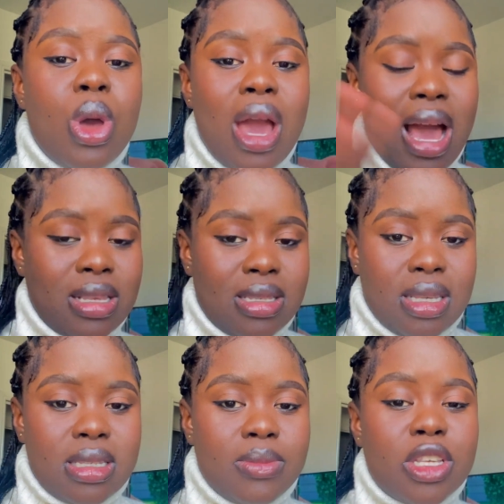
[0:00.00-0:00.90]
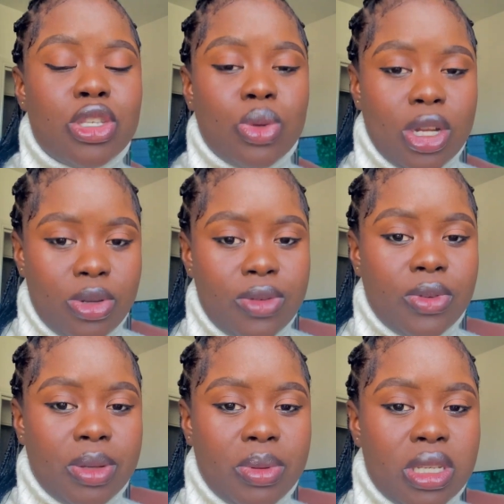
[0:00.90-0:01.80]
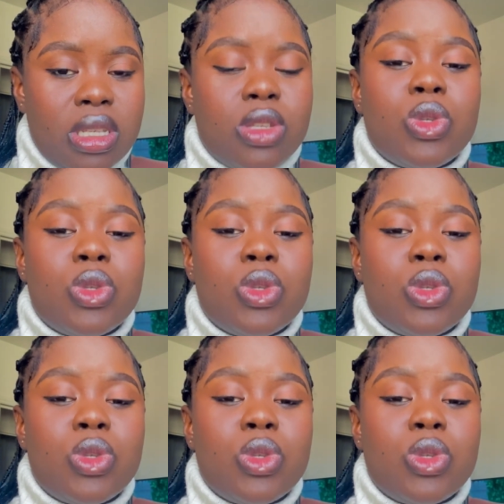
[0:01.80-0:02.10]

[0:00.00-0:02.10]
assessment you are doing for the patient.